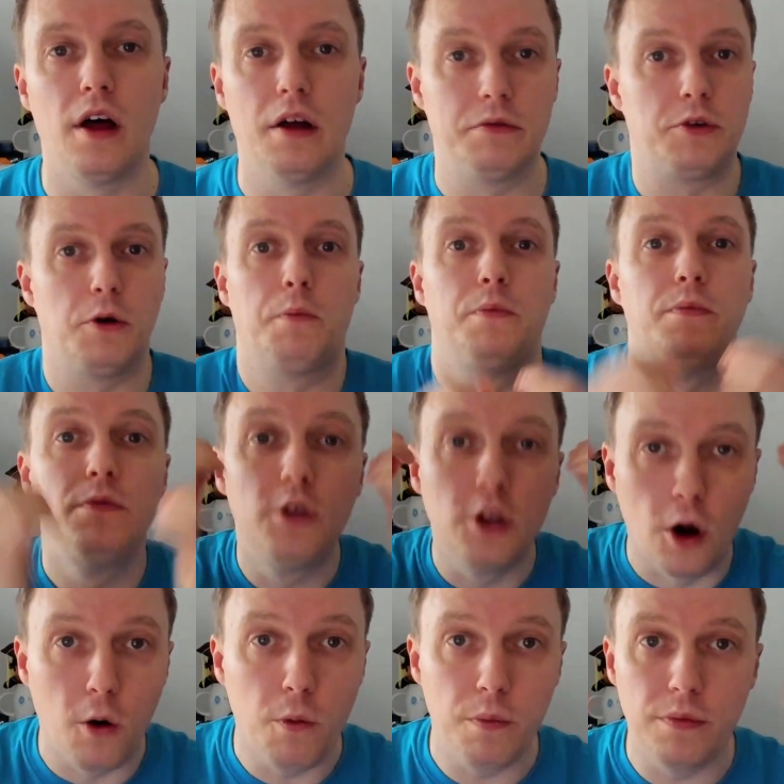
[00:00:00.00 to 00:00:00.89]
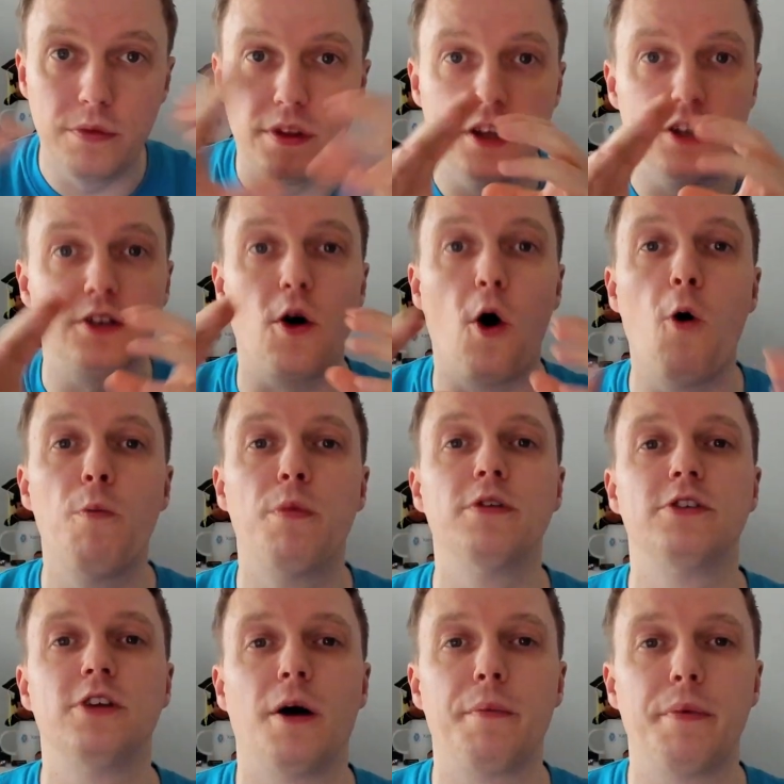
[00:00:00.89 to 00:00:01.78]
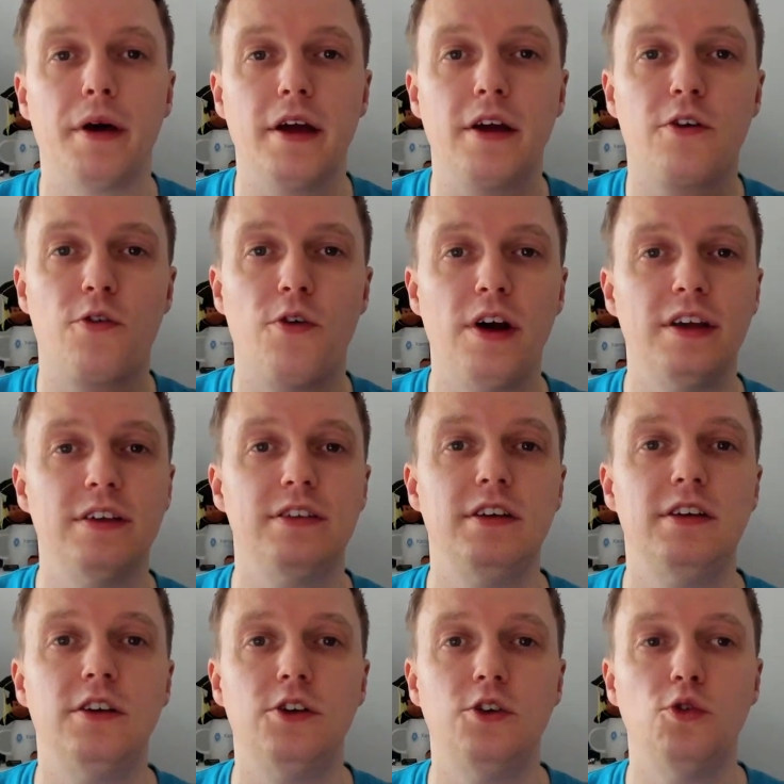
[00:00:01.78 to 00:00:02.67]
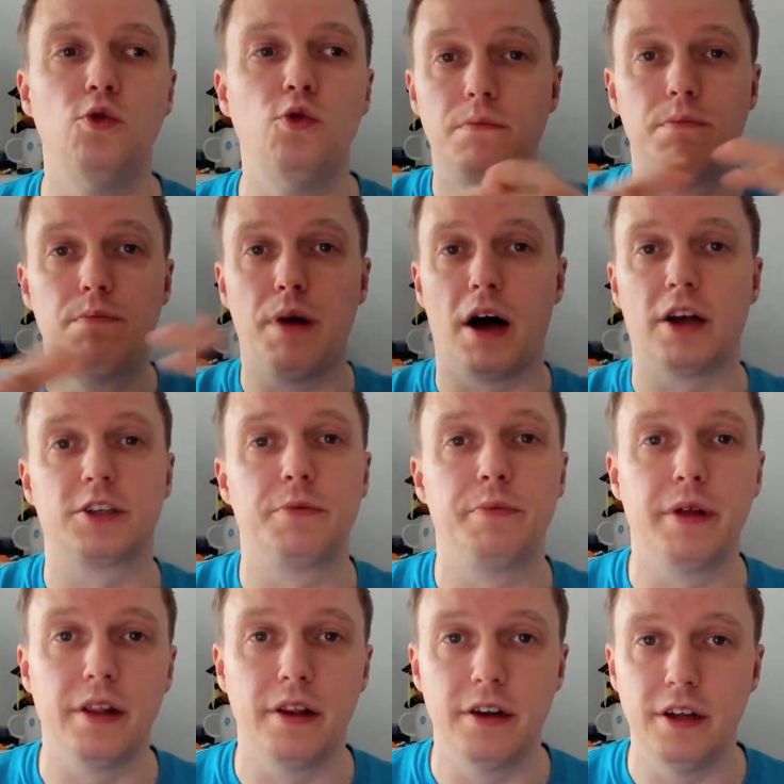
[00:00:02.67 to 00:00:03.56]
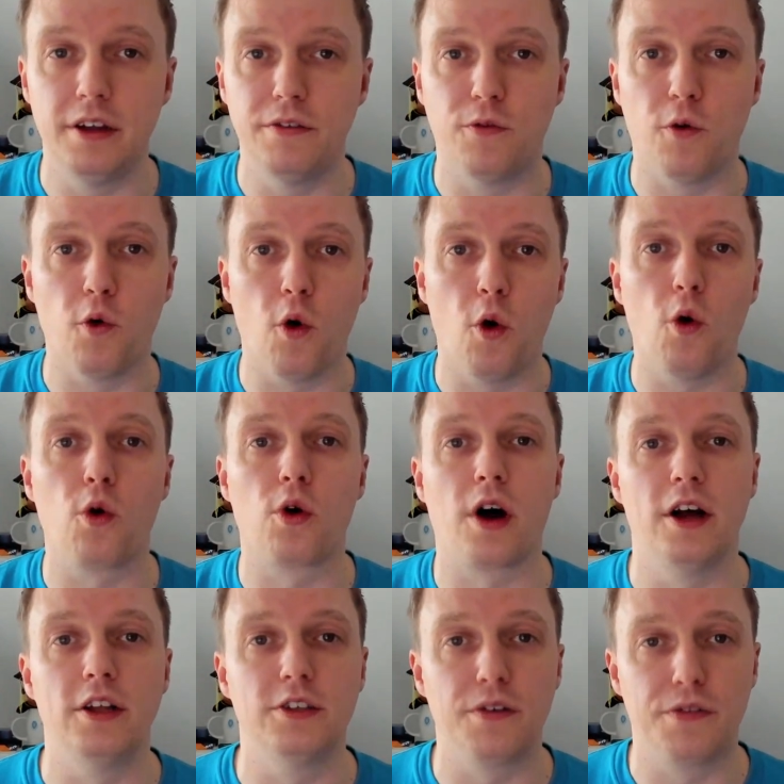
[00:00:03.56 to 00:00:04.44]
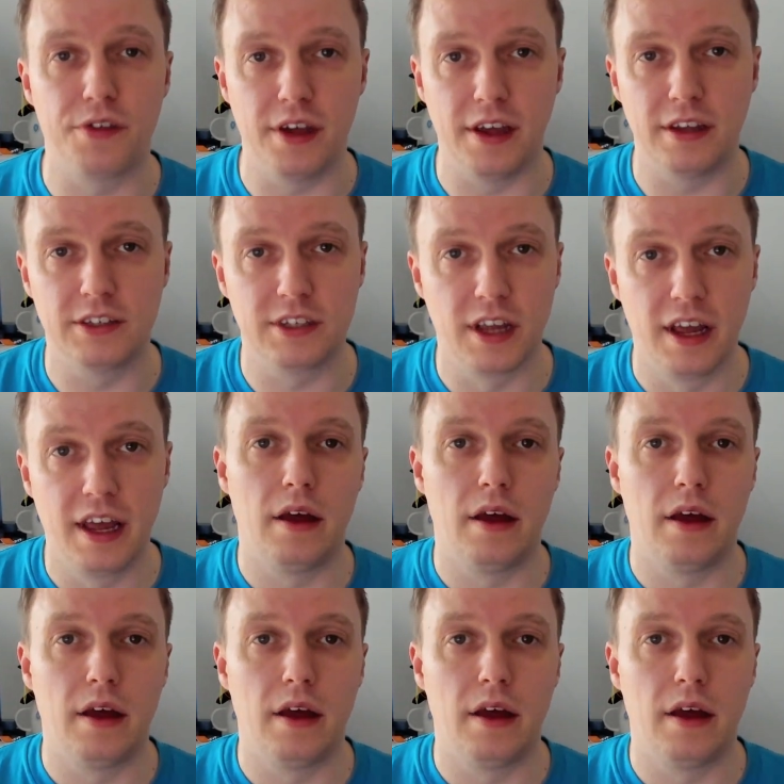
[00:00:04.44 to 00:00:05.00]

So, you know, this opens up a crazy new possibility for all kinds of things.